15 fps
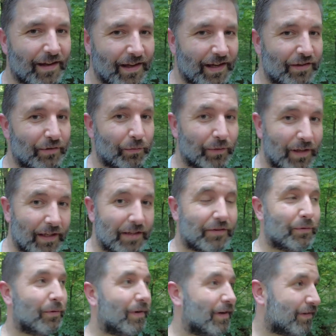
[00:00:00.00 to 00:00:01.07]
it's a really
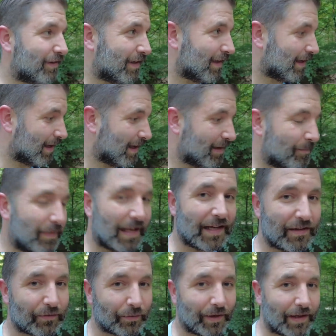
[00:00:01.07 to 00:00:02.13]
touristy
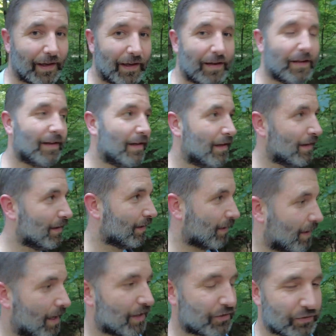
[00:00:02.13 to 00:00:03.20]
place with a
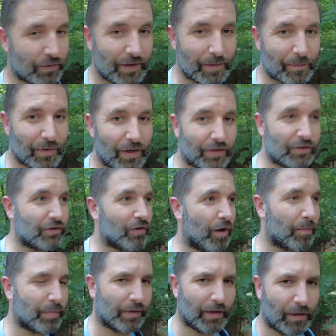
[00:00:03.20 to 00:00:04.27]
ice cream
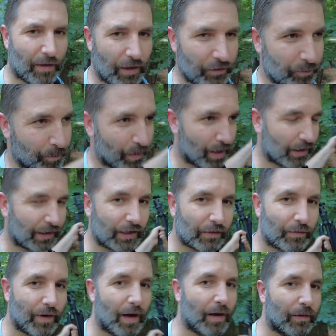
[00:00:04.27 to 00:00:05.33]
shop and a large parking
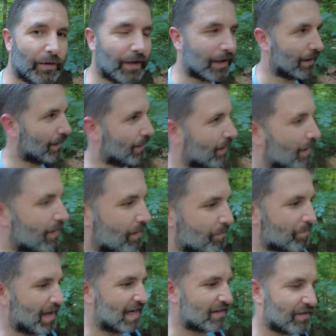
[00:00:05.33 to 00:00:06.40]
ground and
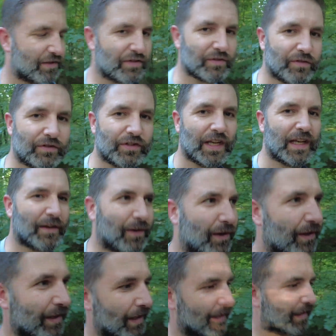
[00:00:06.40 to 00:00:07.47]
benches to sit
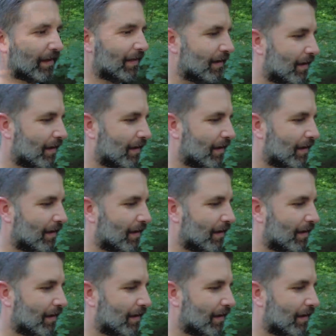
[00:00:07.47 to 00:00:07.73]
on and